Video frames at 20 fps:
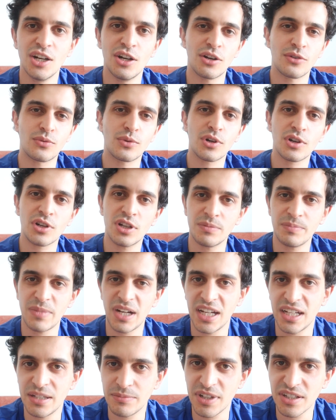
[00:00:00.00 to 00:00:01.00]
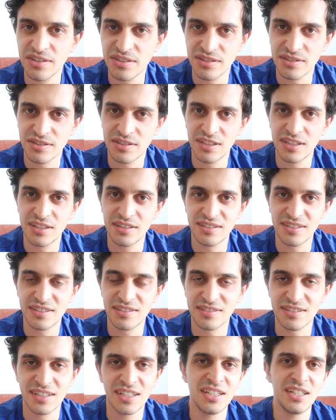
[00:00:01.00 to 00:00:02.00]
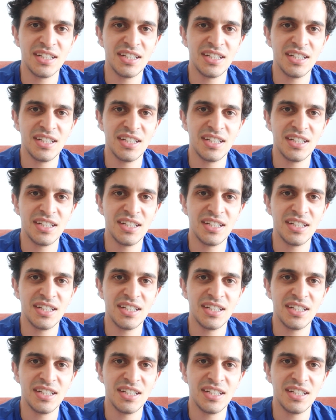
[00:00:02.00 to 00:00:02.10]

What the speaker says: or work on my master thesis.